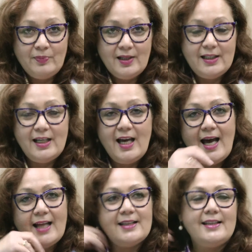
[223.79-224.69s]
Yeah,
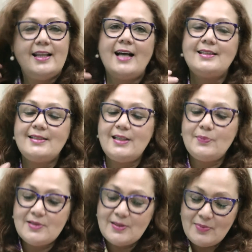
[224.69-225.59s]
and that
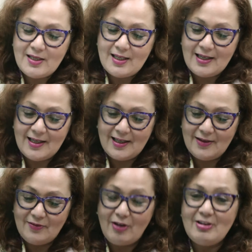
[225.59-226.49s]
seems to be
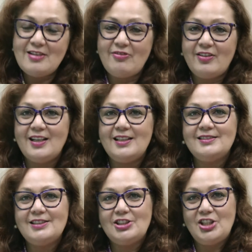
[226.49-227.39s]
very
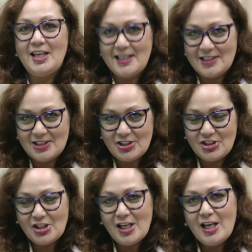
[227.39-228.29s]
difficult to
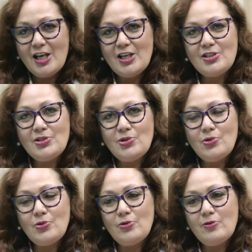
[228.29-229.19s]
change.
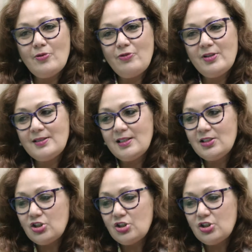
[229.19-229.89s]
So, for instance,